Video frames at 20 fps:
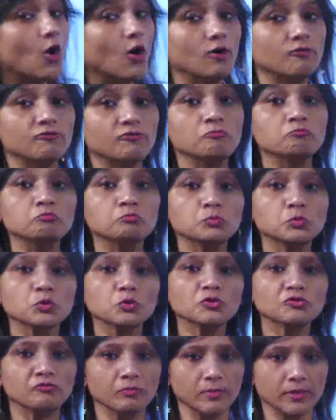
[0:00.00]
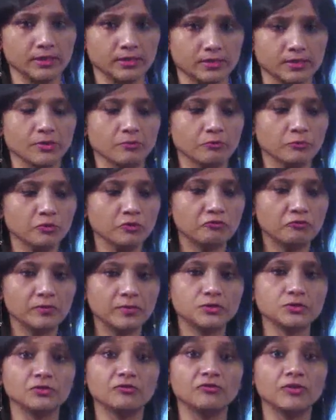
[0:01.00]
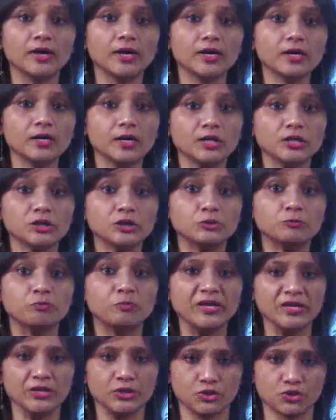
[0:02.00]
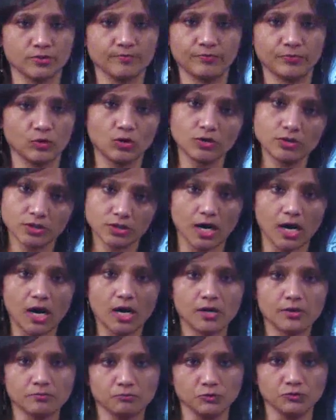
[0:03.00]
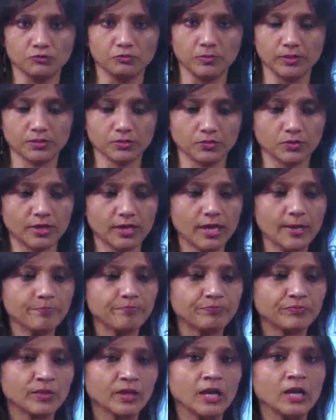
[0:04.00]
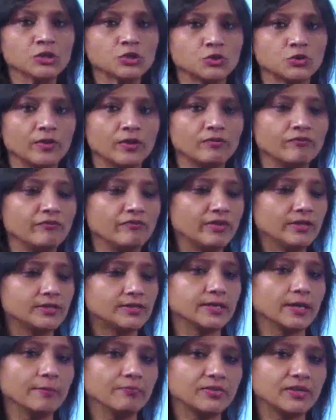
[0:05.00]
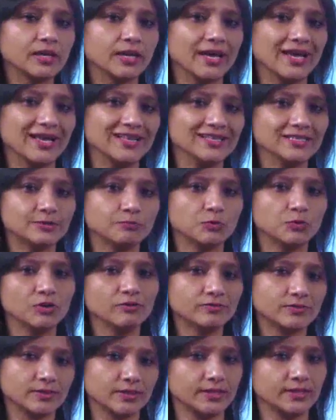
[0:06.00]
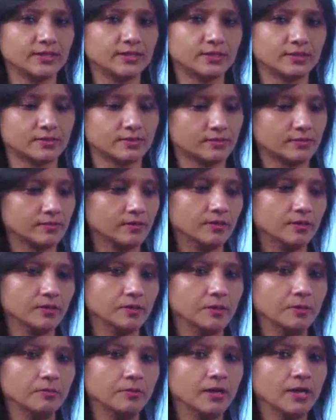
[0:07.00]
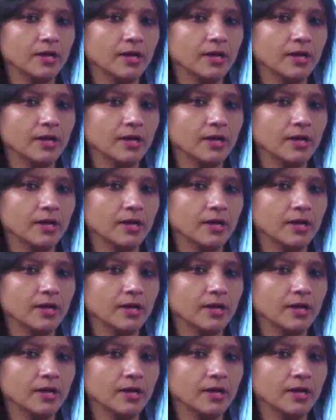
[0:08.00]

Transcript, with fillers: of movement, movement of our speech, not our movement, okay? So, when, when something else moves, it's uh,